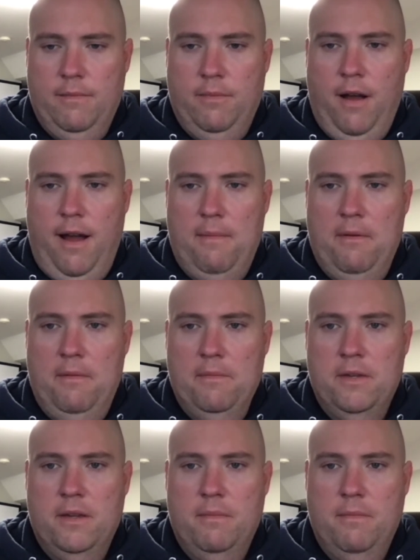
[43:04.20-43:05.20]
causing
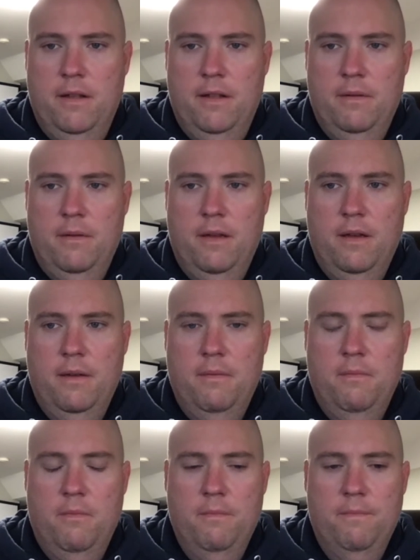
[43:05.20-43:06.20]
some problems,
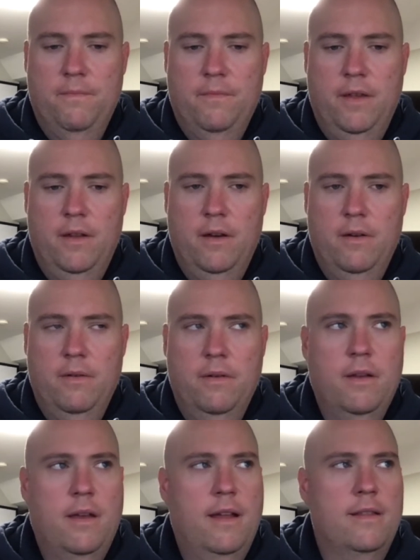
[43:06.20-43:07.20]
but
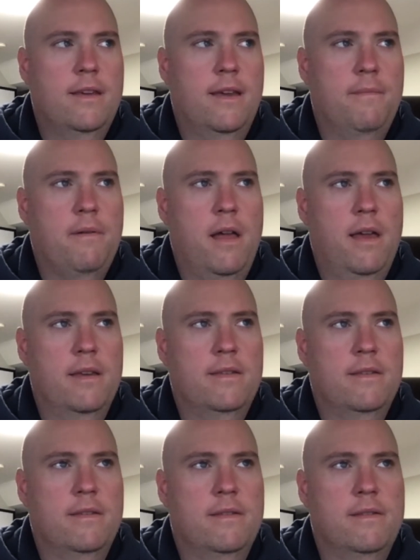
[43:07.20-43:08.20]
you know, I'd
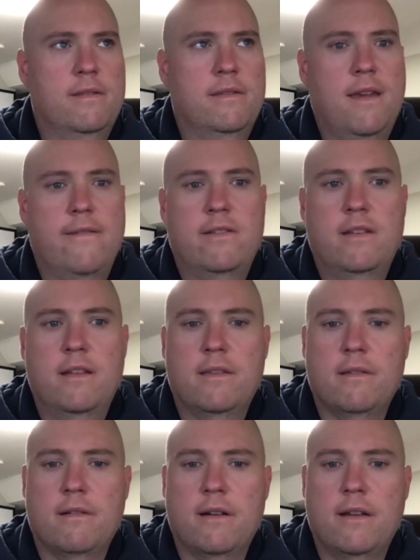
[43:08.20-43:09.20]
say probably
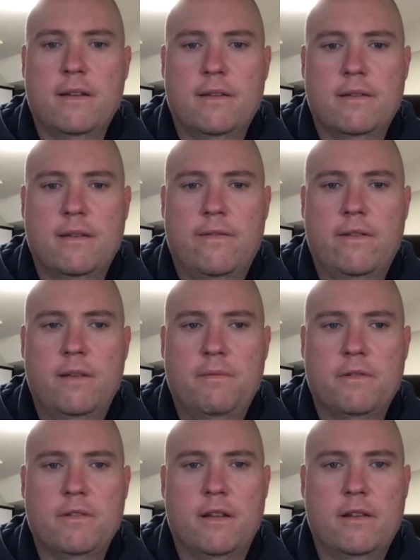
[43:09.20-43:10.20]

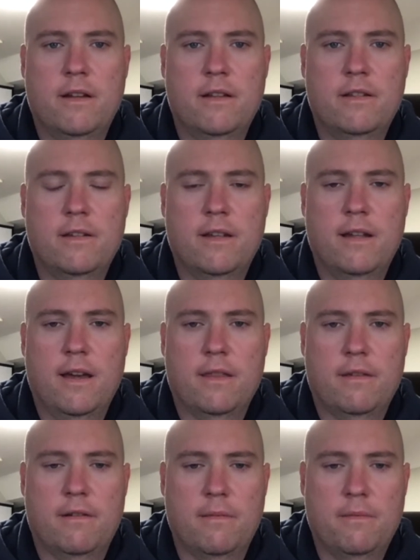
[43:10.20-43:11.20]
70%
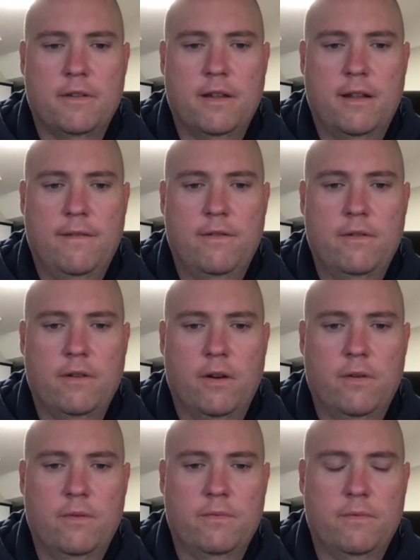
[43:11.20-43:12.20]
chance you get out,
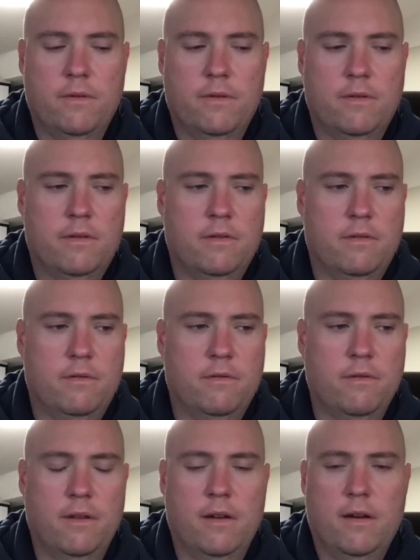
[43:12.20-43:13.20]
30% if you go
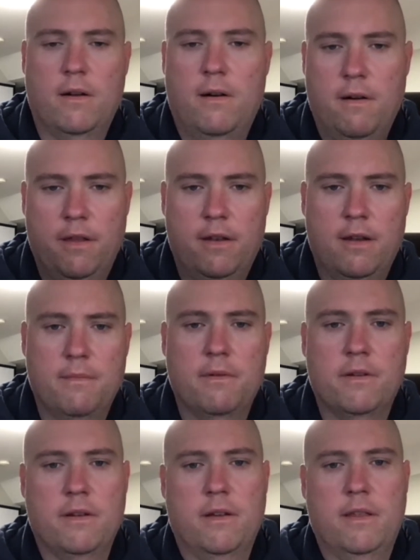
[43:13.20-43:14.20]
truly
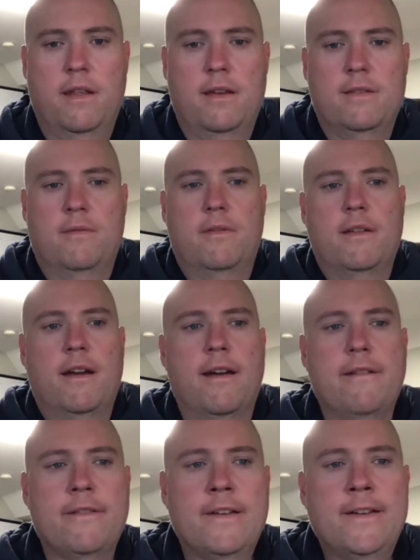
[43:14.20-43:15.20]
on all the numbers, all the
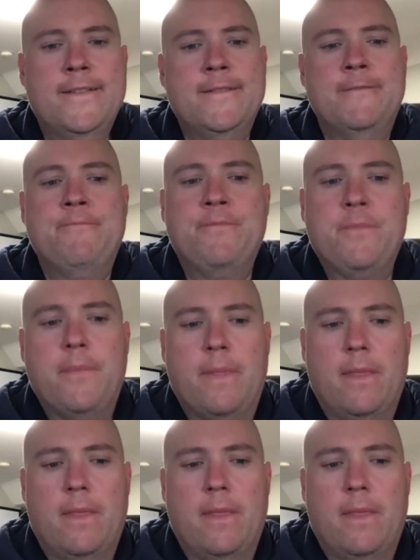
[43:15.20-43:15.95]
days that we dive.